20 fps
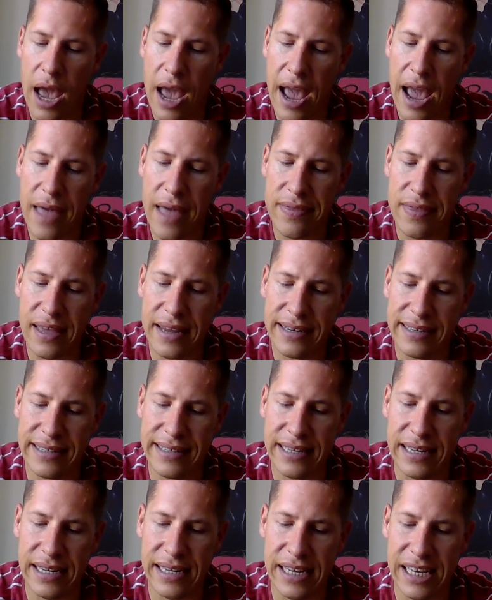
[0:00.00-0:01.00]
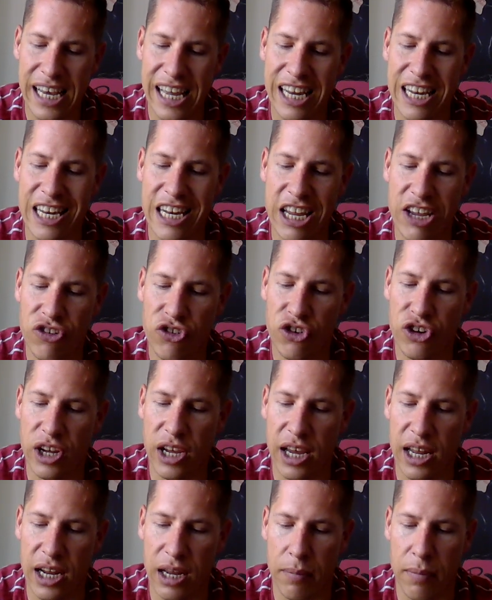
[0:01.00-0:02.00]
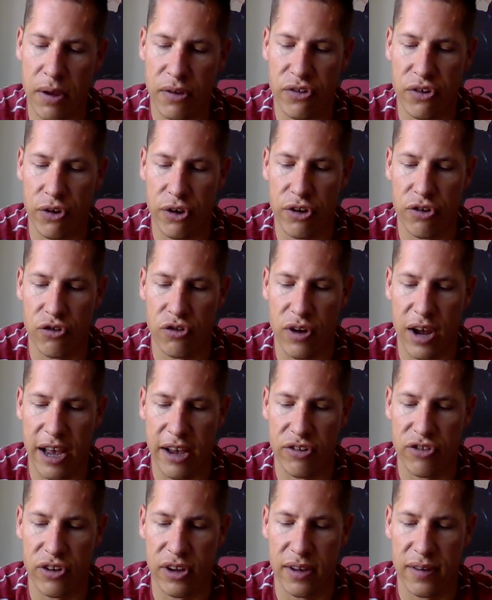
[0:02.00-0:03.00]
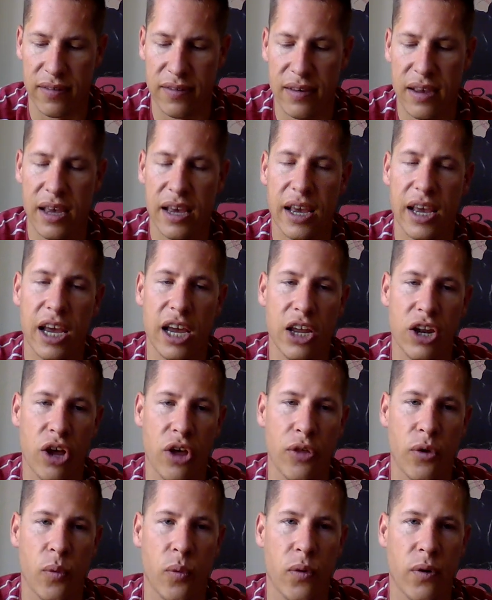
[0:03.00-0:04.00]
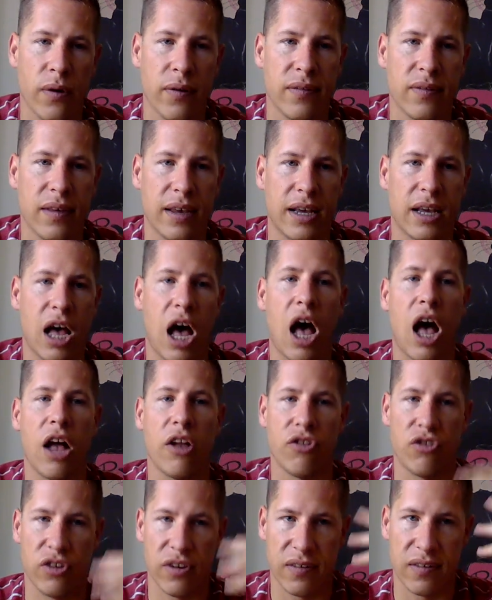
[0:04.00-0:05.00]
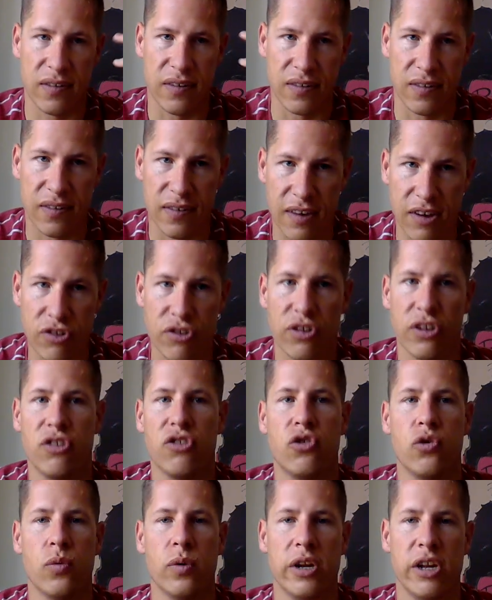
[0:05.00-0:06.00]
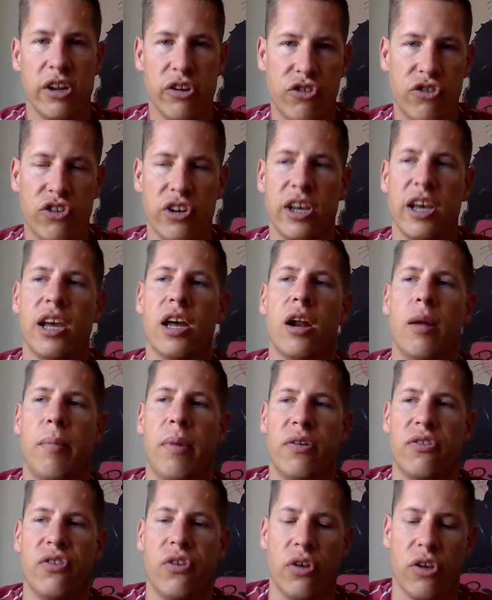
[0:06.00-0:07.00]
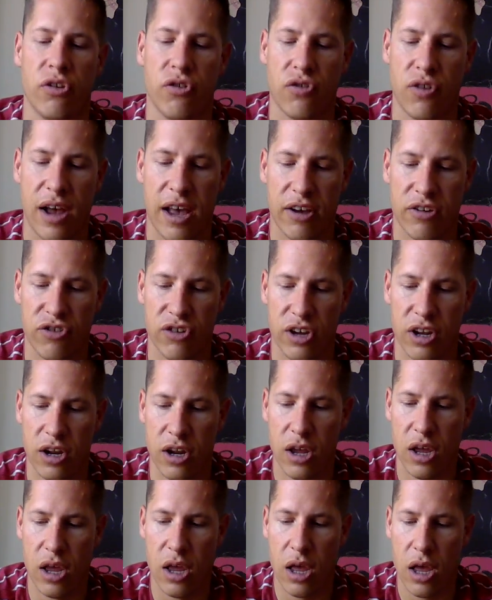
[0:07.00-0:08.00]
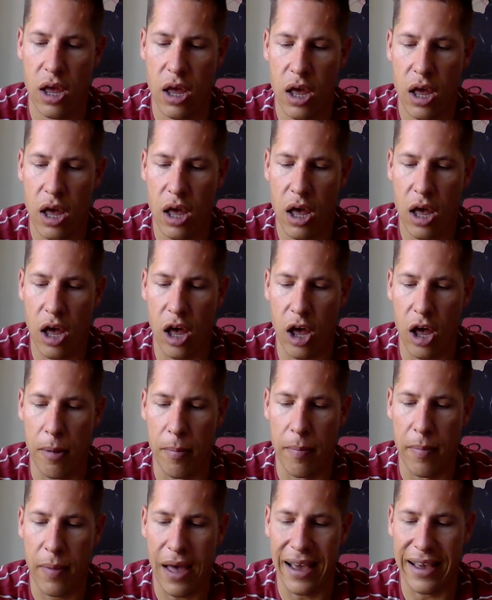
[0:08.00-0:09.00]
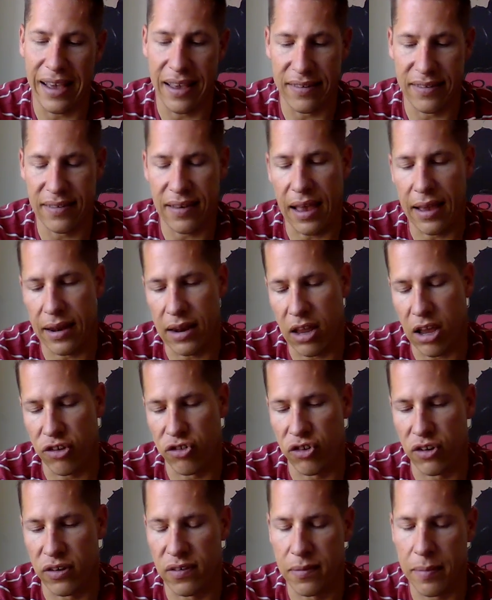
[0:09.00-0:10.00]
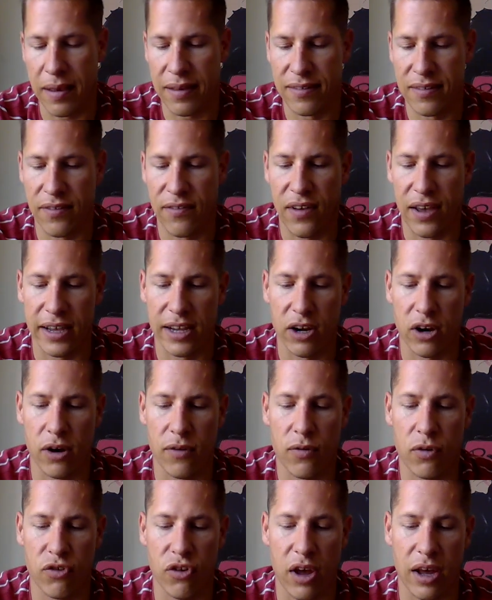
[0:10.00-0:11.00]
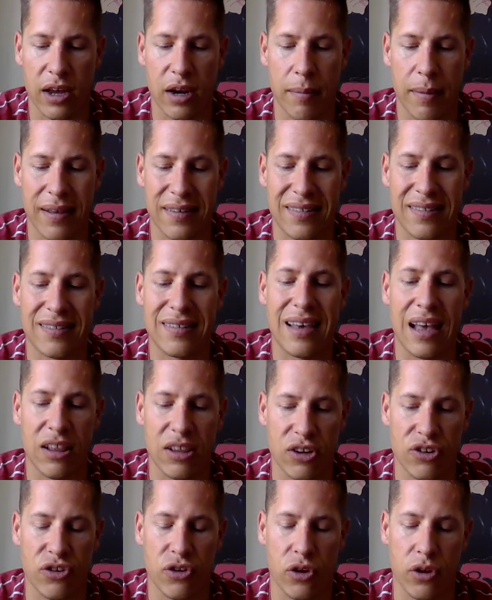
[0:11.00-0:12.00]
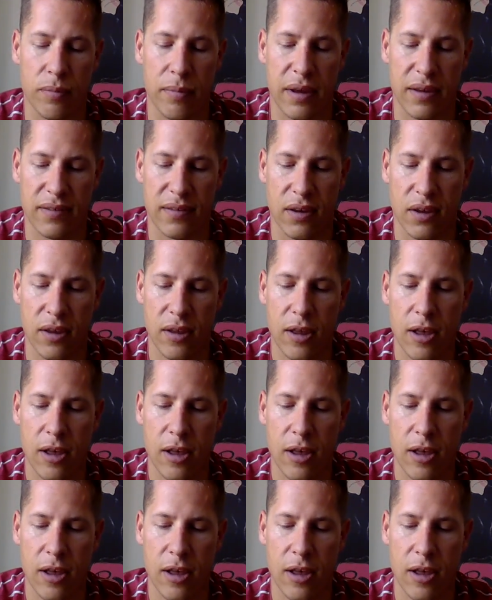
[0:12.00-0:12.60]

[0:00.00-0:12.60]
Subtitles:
And then D, initiating muscle contractions. In other words, like conscious decision to initiate a muscle contraction. I guess I should specify here if we're talking about skeletal muscle.